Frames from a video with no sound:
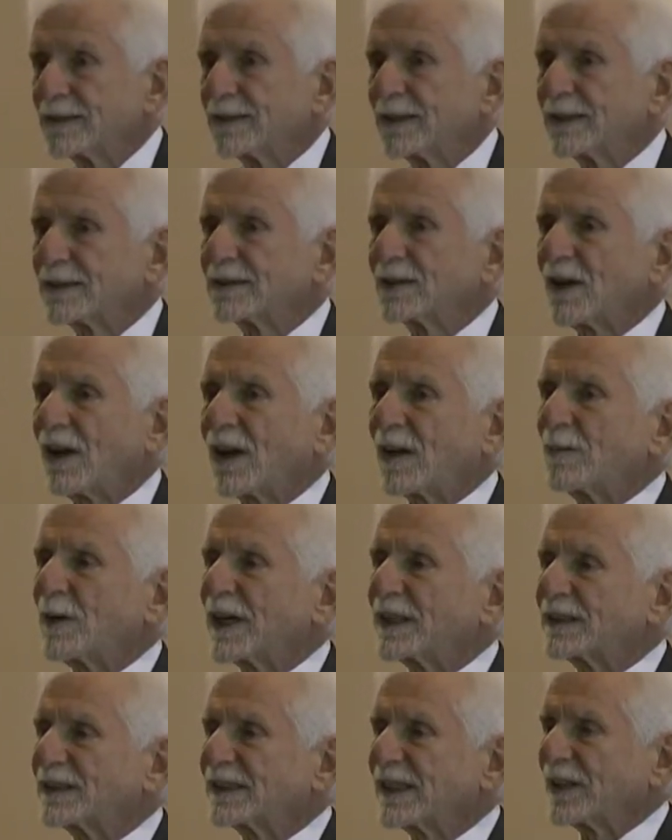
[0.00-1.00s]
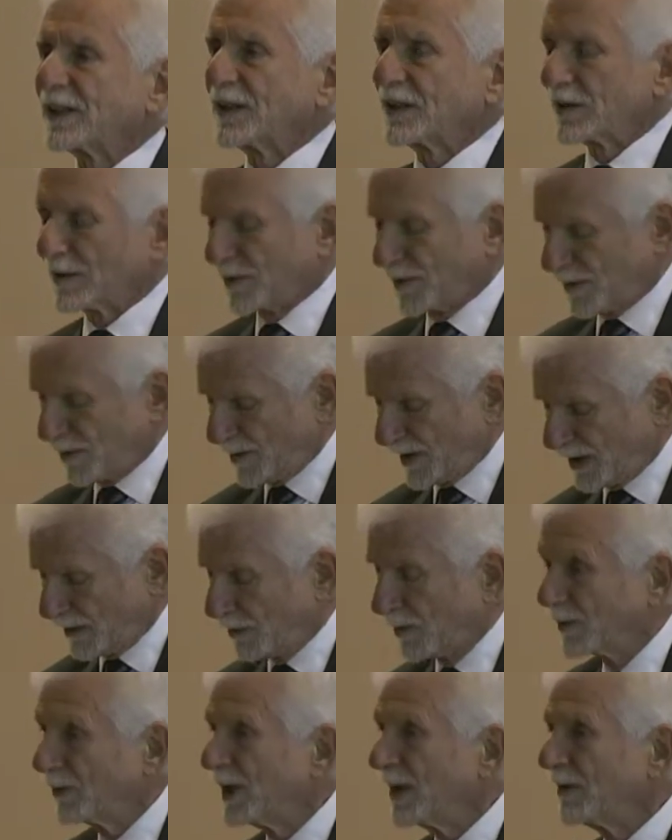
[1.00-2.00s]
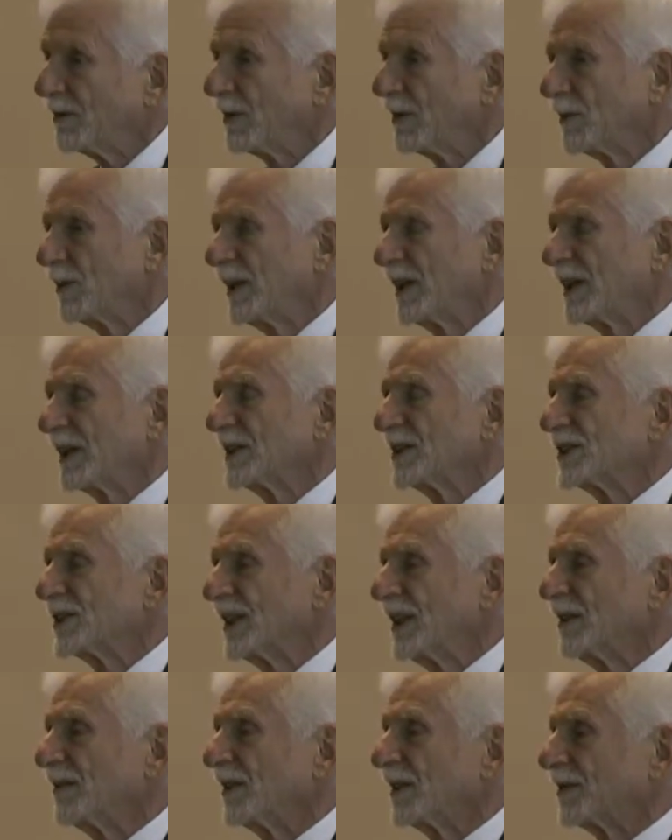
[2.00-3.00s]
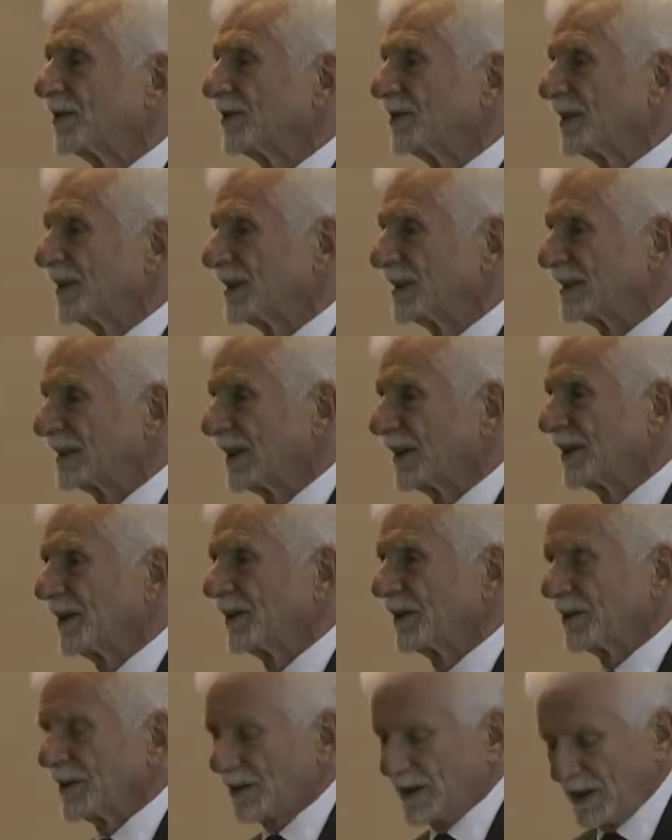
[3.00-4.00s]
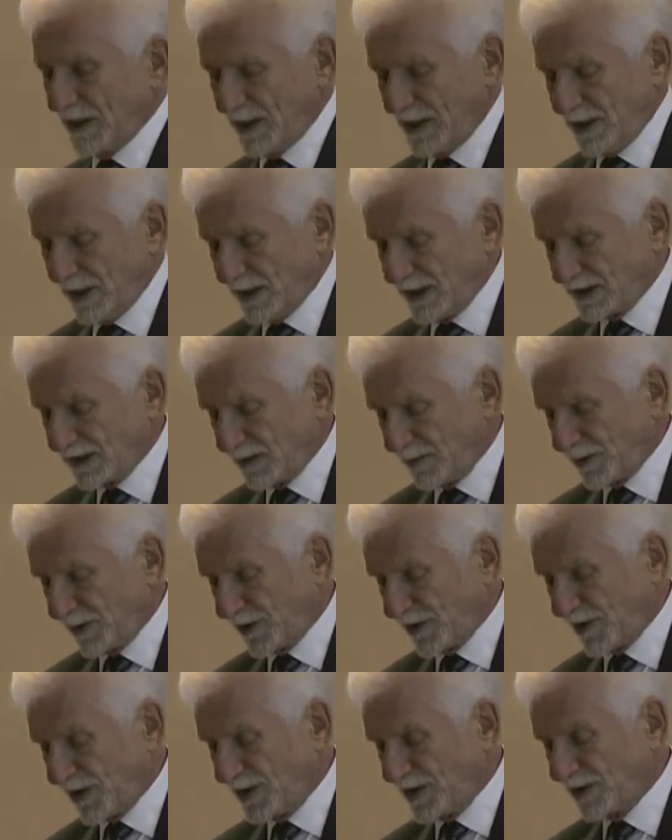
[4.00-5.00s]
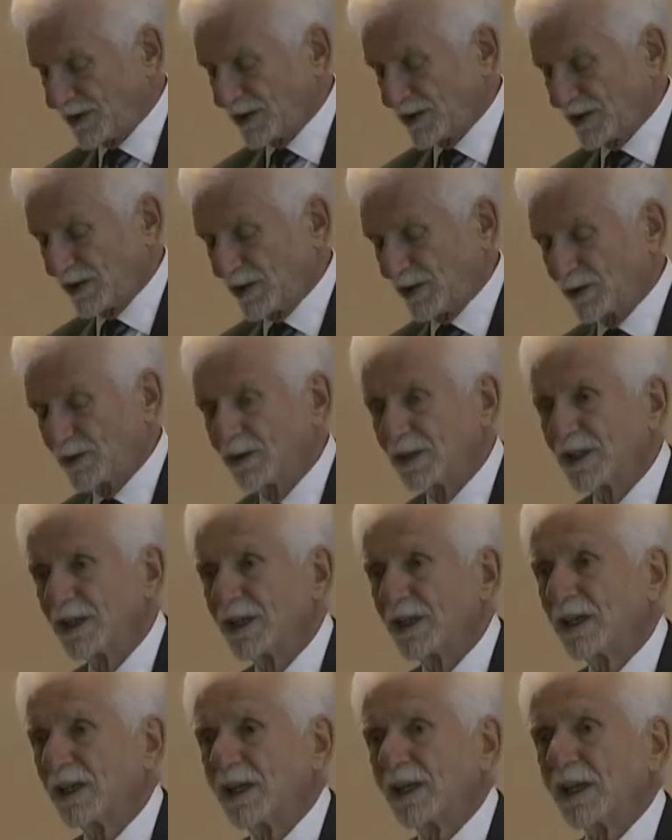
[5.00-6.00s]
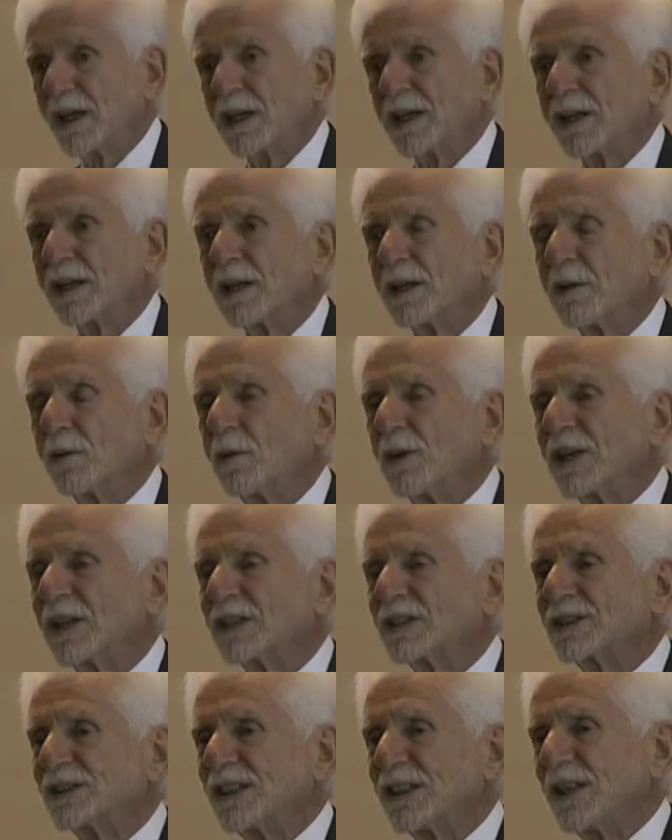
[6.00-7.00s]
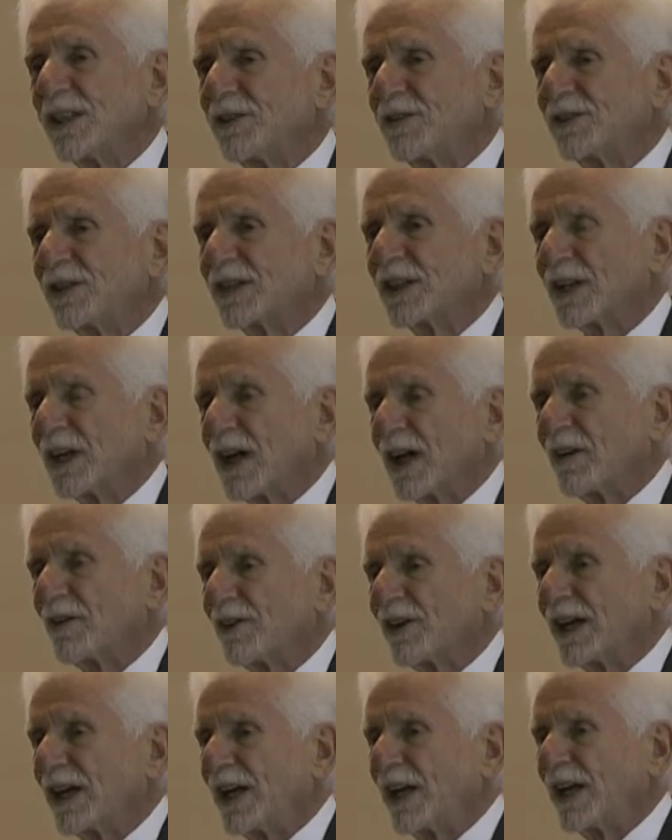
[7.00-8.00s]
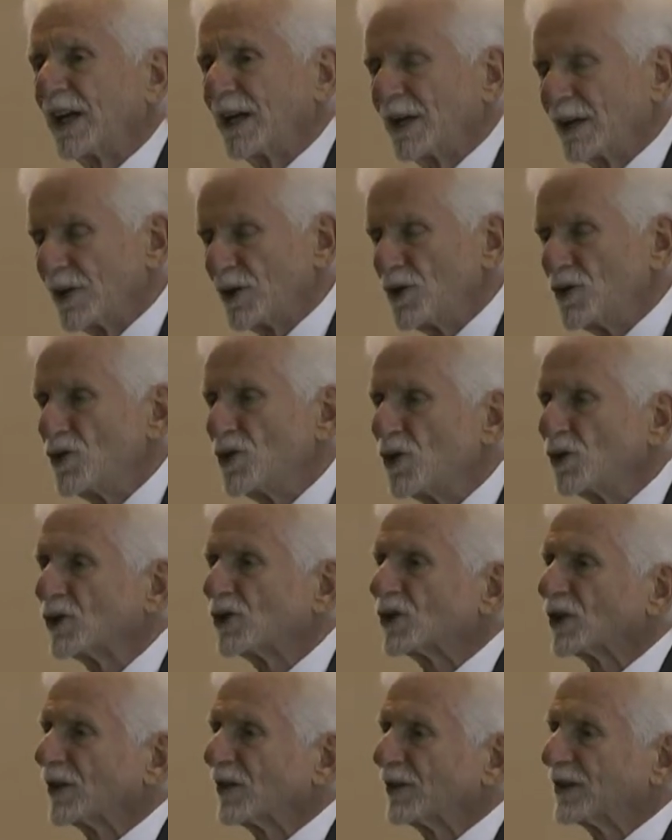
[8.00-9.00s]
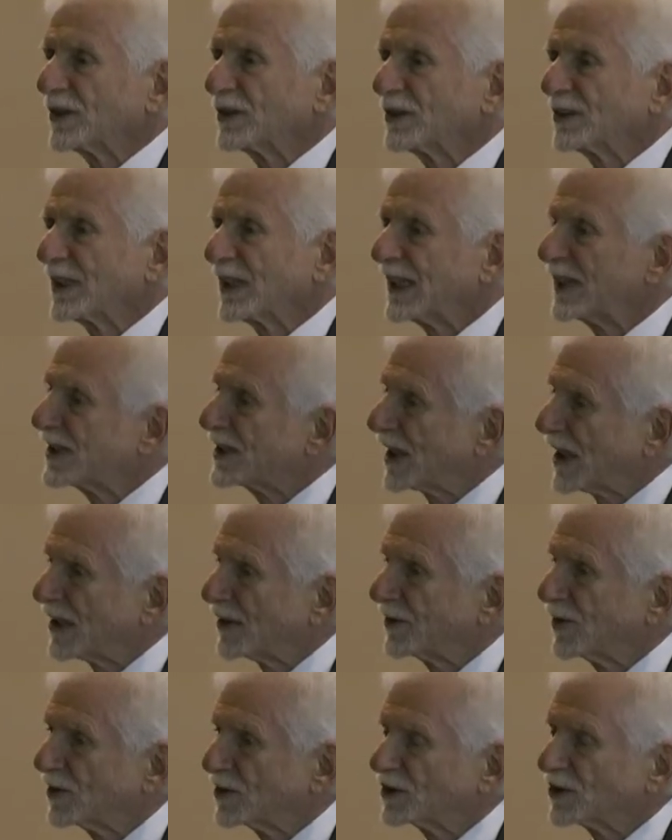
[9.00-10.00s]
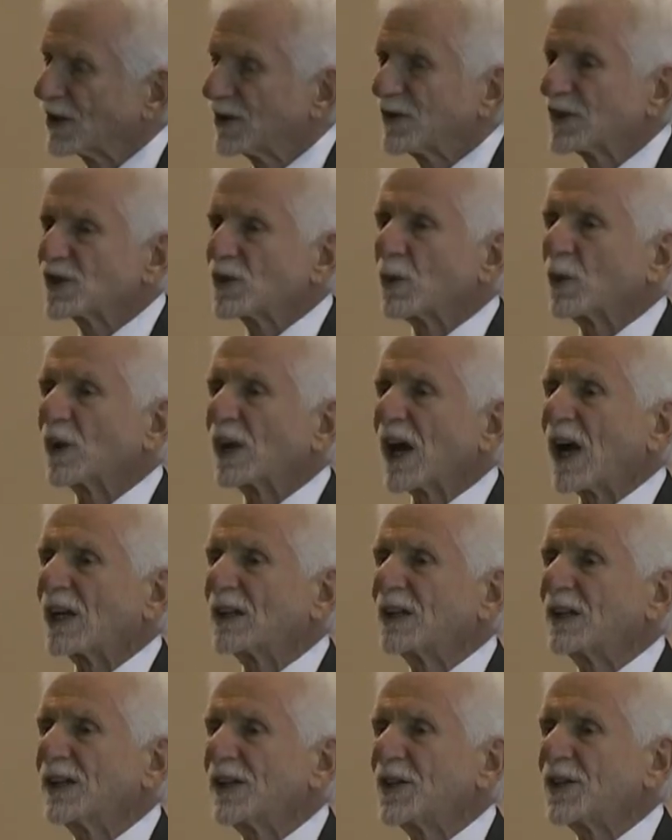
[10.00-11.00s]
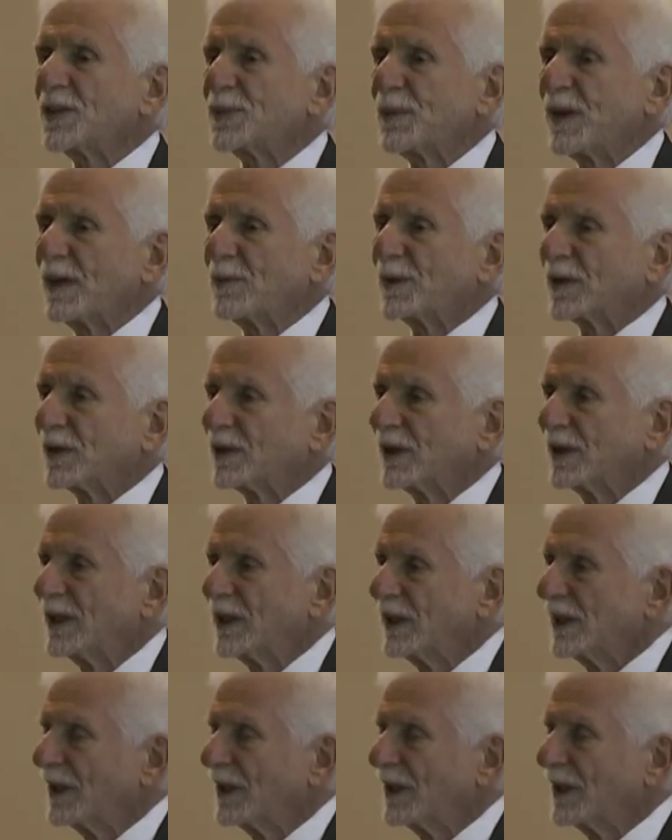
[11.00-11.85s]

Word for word: Let's talk about cellular for a minute. When we, when we conceived of cellular uh, some 30 years ago, we conceived of a new service, a telephone service that would unleash people